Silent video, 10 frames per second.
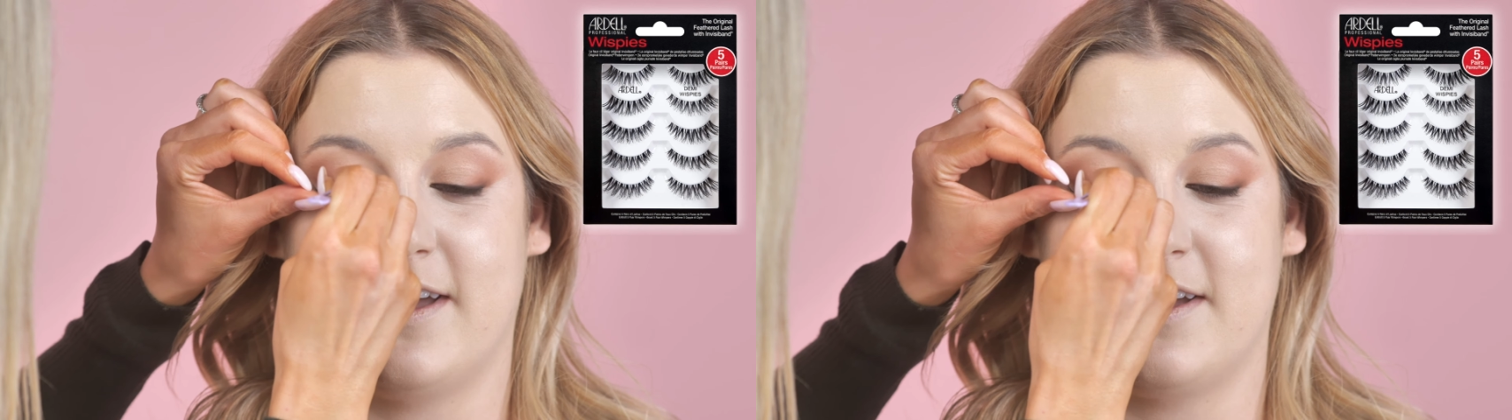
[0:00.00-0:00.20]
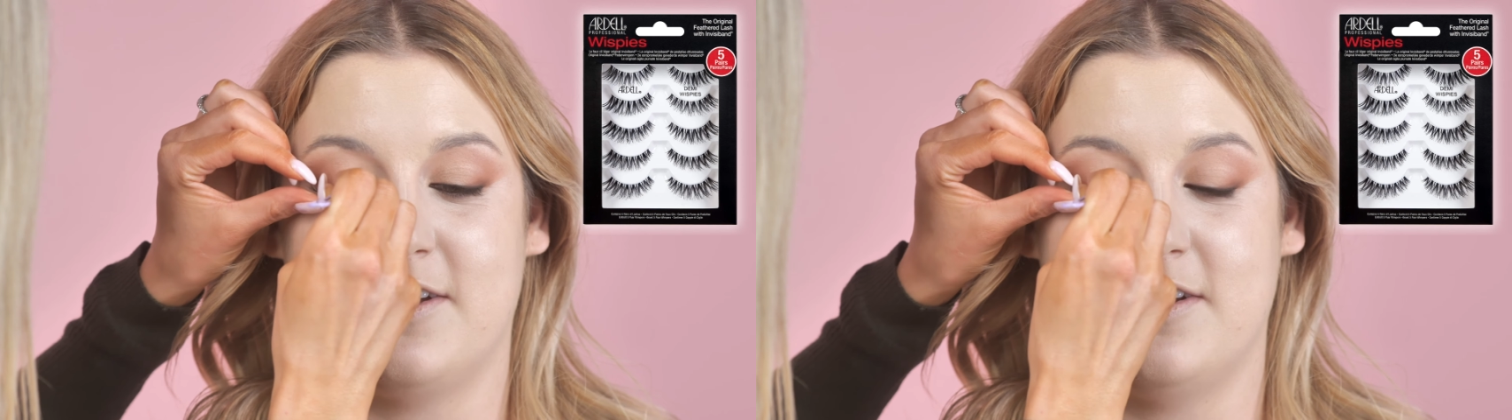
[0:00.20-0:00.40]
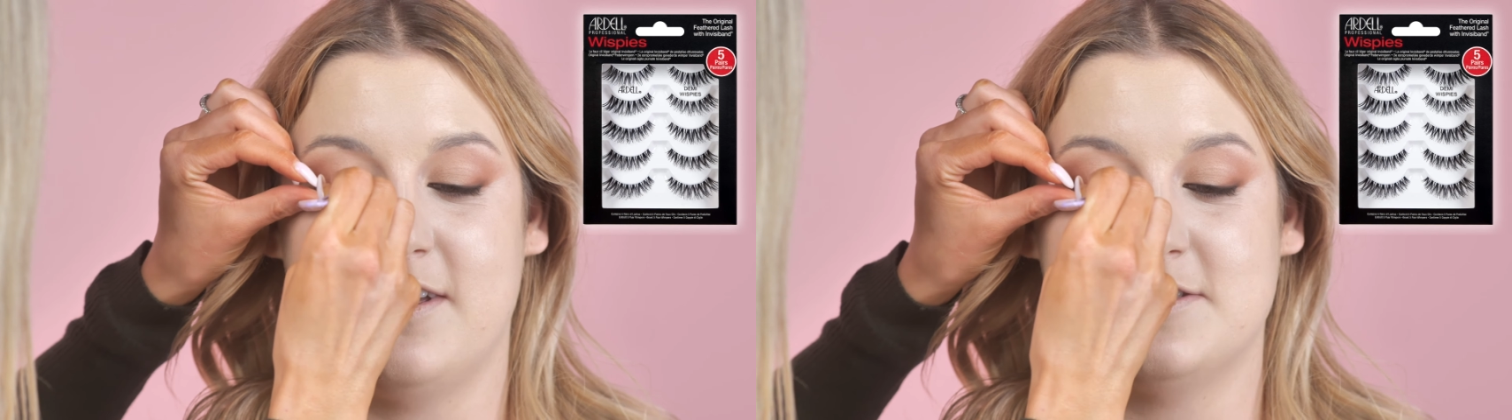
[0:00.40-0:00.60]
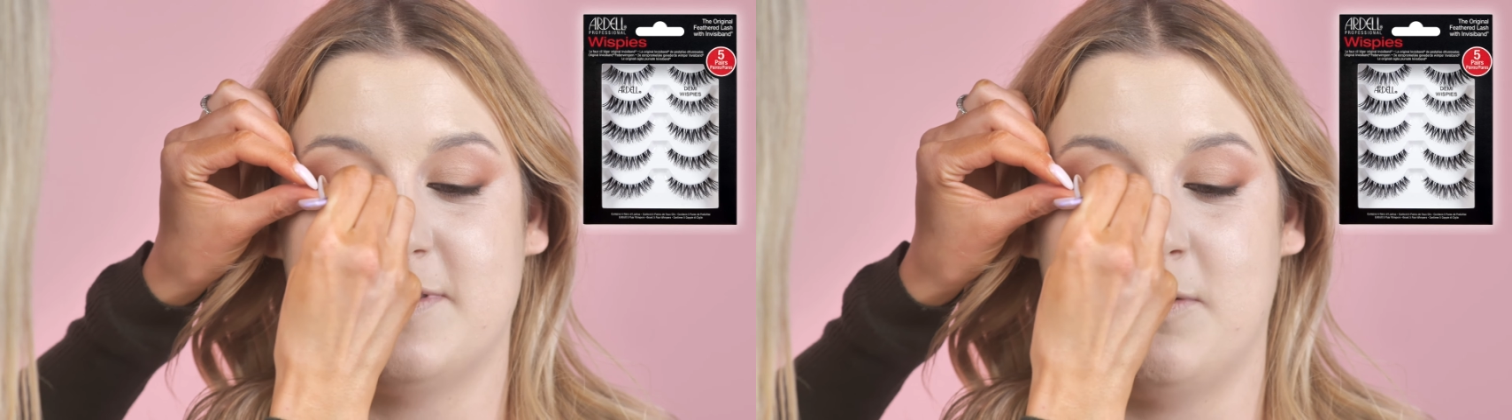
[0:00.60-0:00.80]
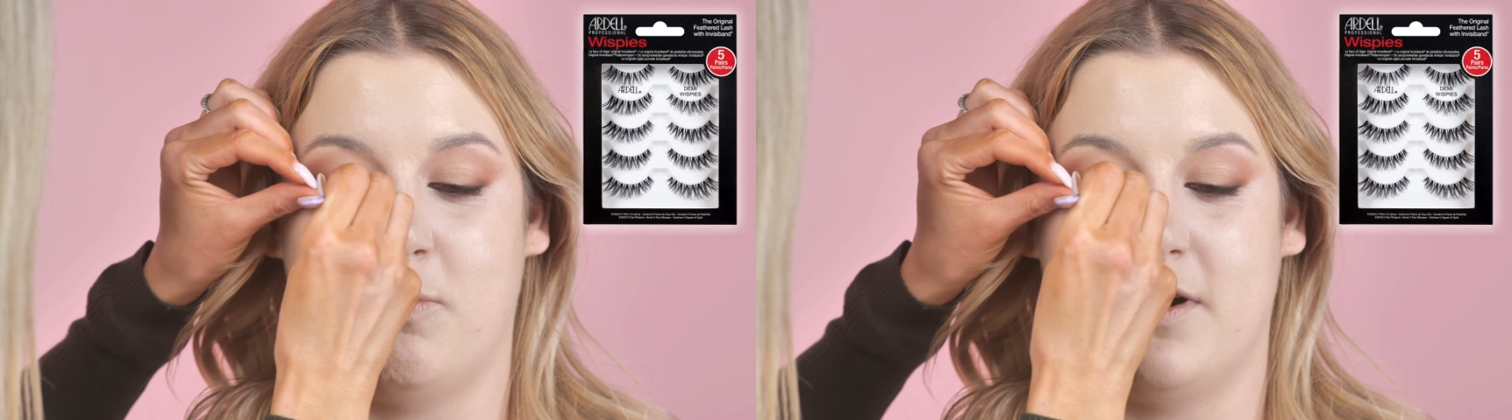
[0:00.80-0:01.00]
couldn't, so I
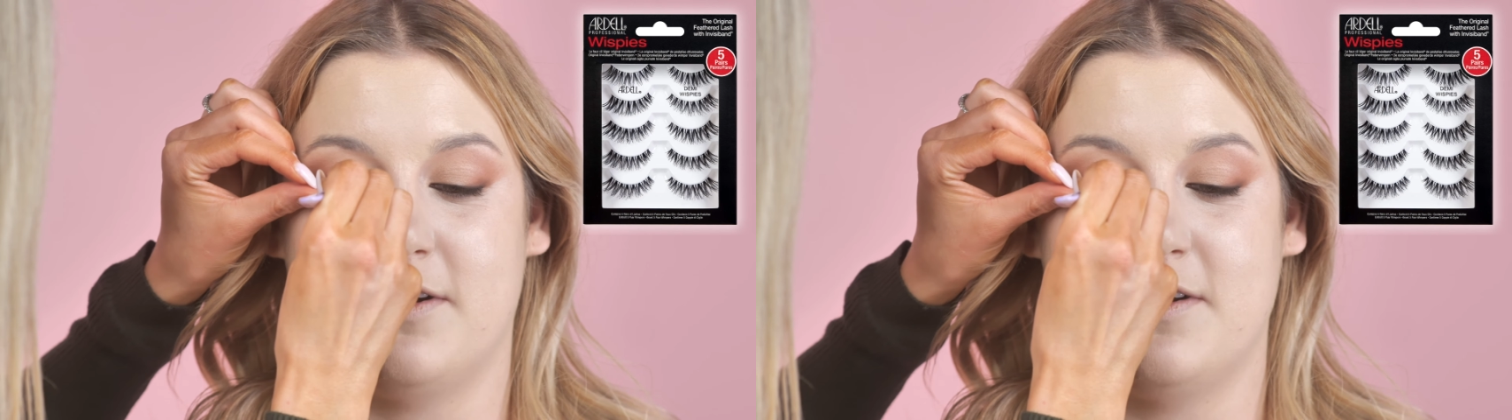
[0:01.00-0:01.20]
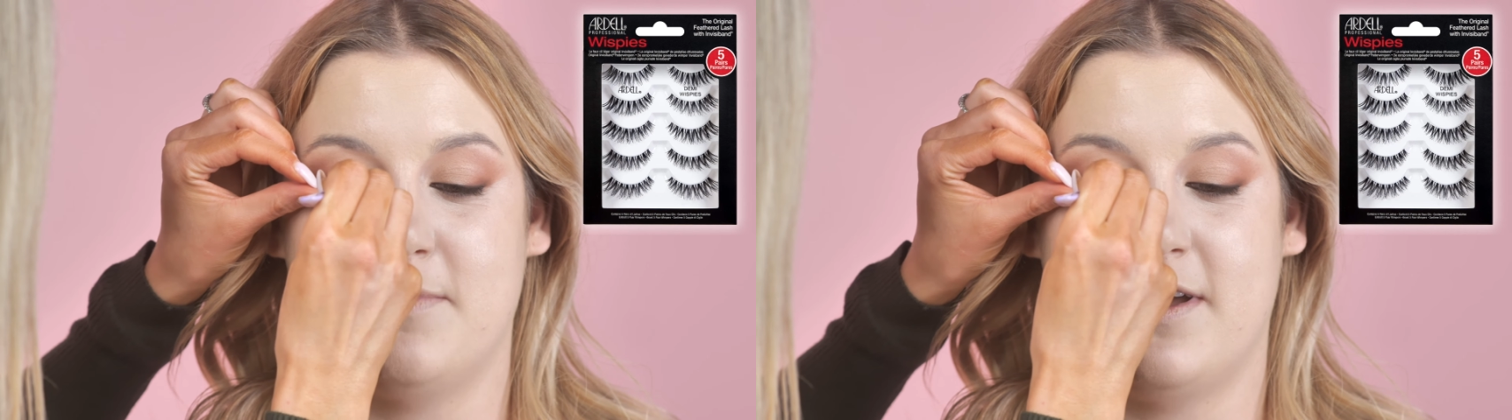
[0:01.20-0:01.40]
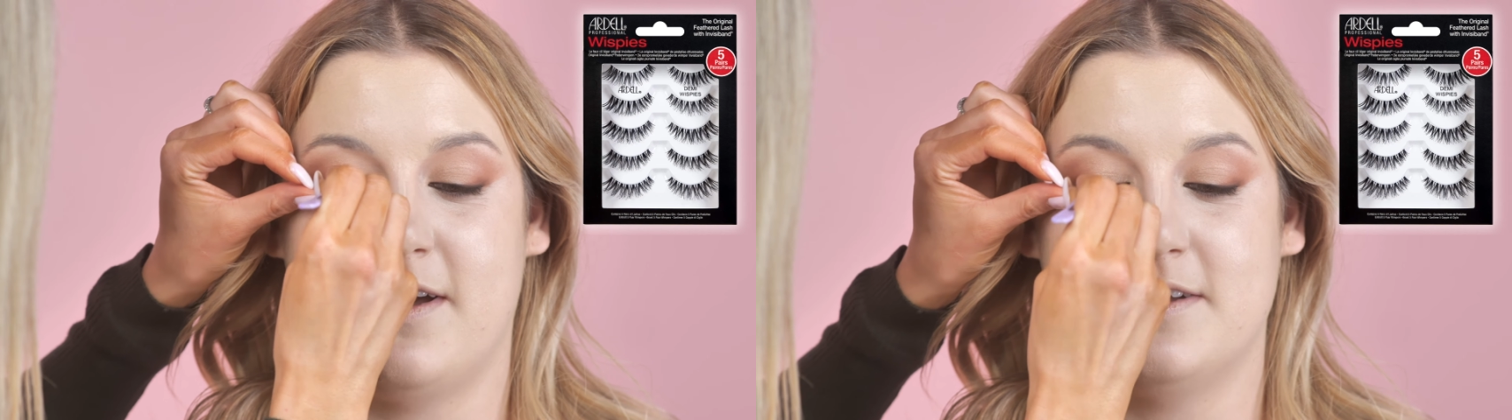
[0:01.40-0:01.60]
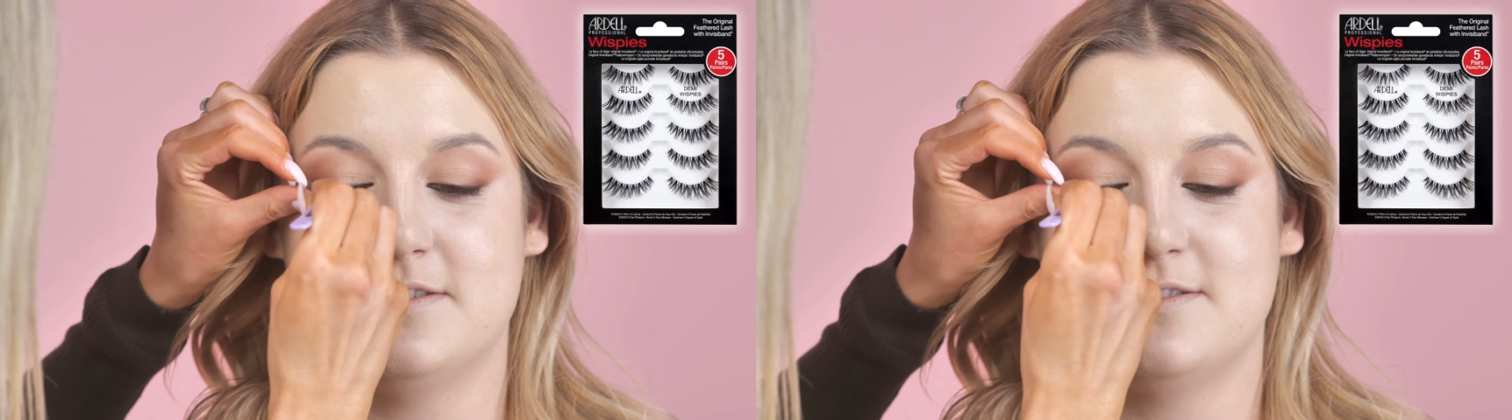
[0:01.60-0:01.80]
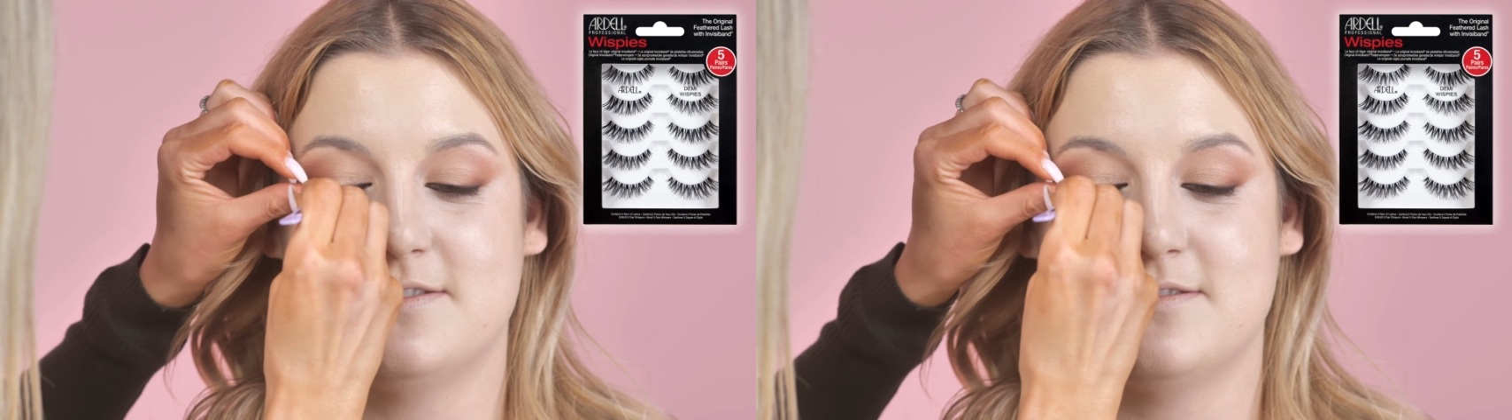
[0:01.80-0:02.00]
had water in my
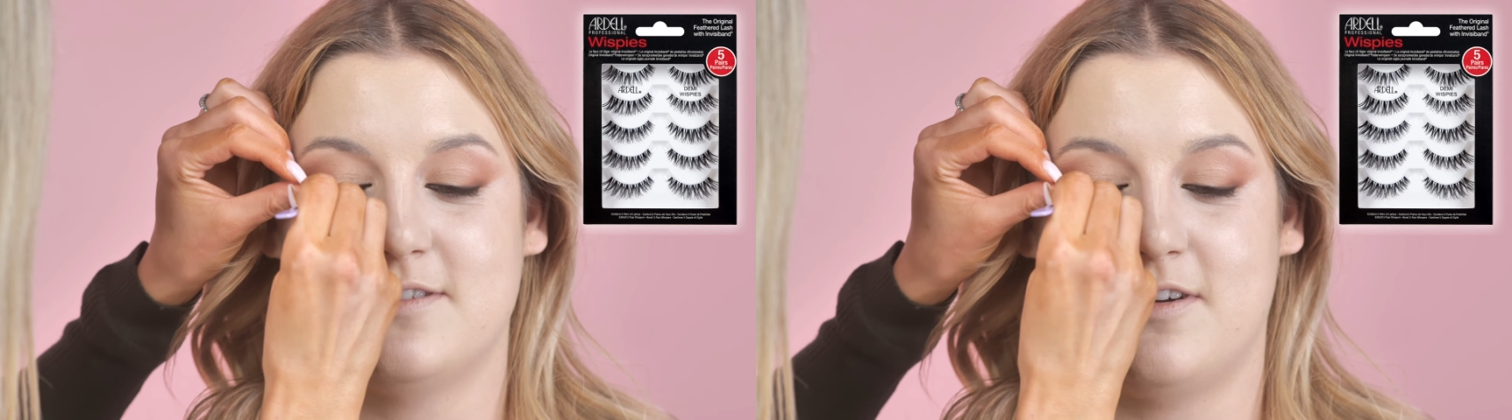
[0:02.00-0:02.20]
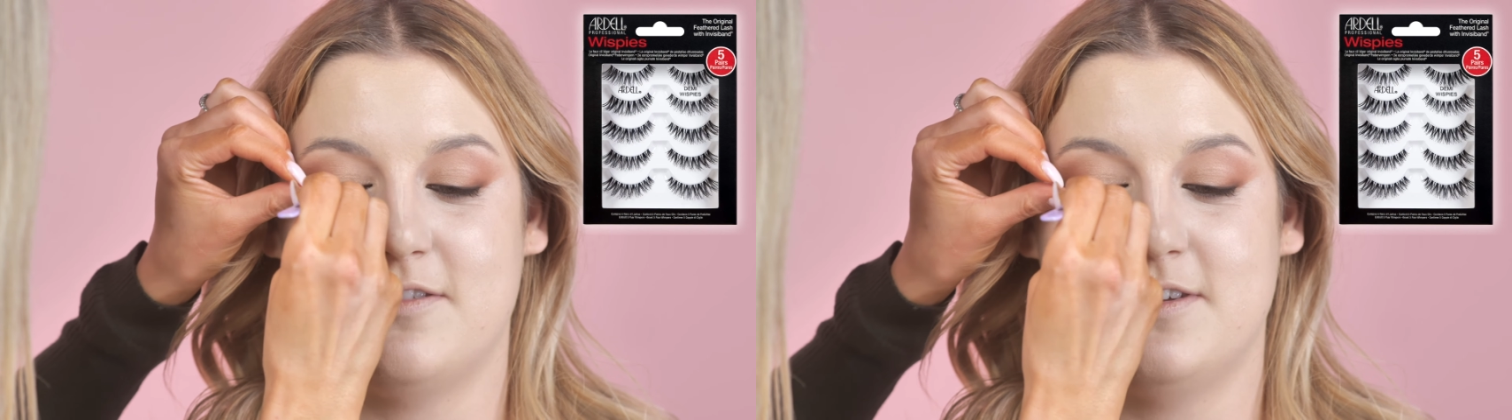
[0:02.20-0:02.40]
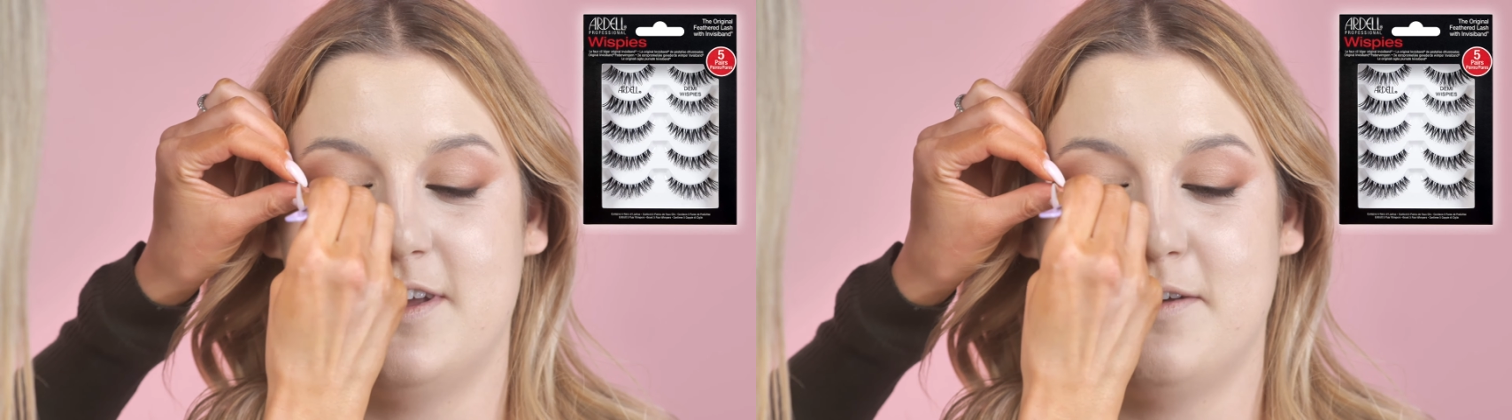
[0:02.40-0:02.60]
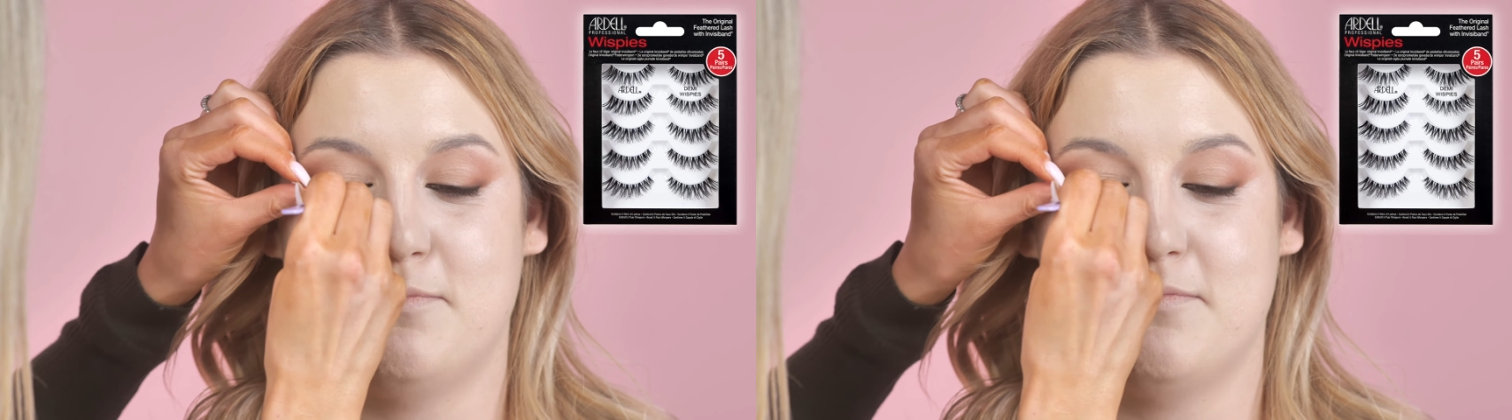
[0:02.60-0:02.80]
eyes all the time.